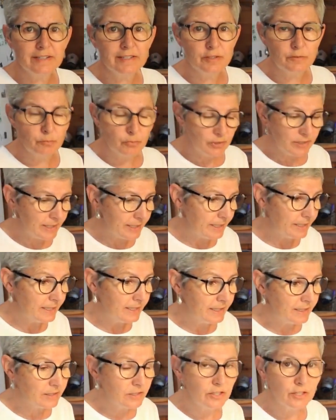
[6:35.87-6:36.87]
is
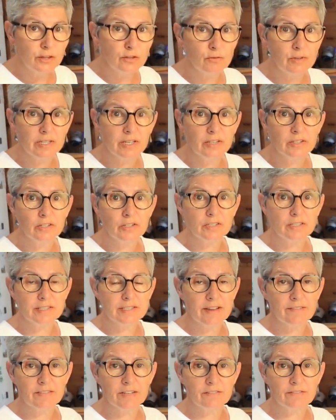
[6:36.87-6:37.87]
preheating to
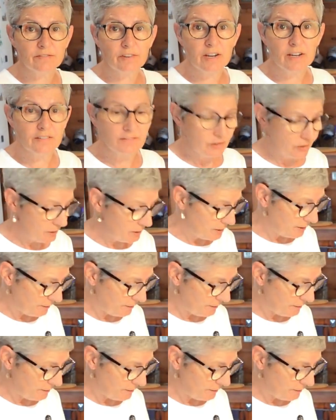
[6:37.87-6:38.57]
375 degrees